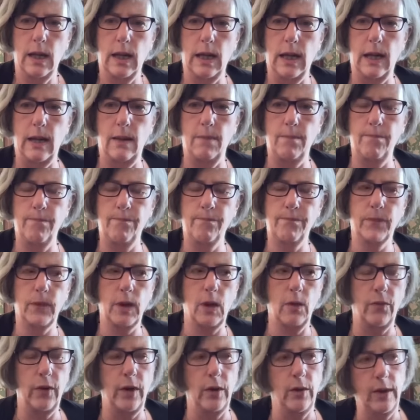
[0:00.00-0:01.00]

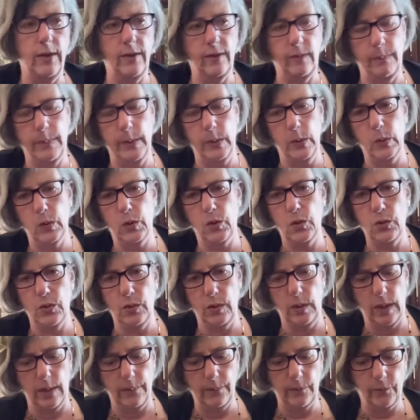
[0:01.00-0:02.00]
Very
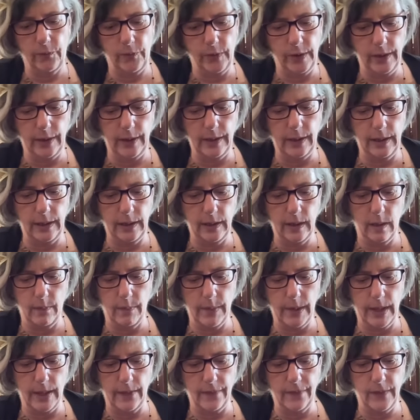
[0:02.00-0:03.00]
spiritual, I'm feeling,
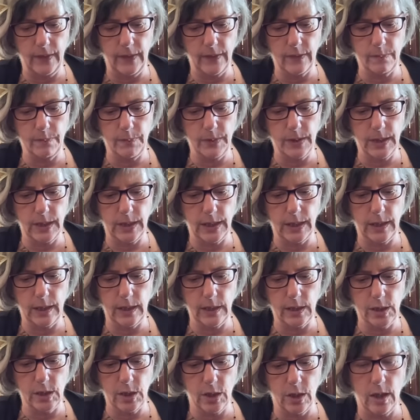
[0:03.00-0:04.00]
about this
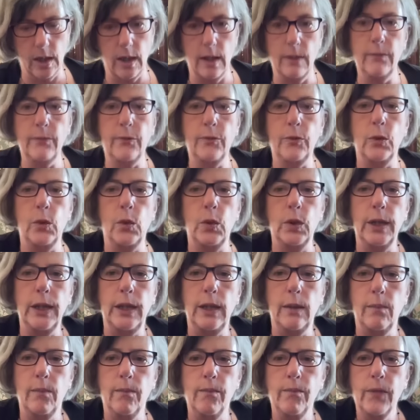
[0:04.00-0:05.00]
particular time for
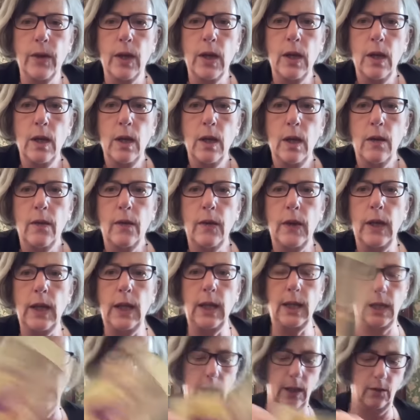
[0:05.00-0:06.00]
him.
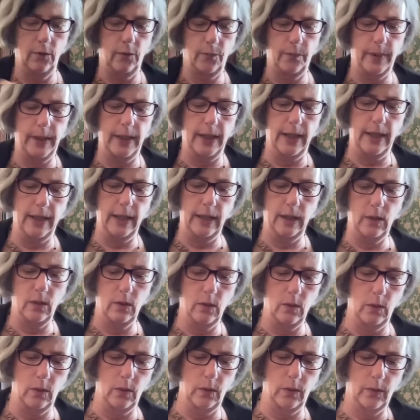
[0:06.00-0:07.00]
The King of
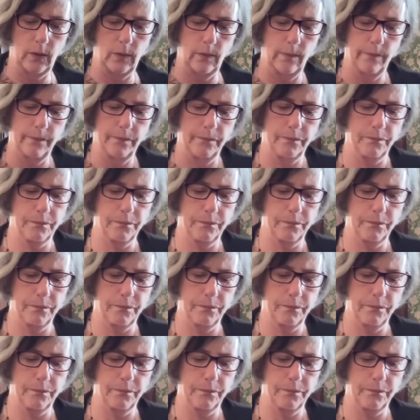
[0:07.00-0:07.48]
Pentacles,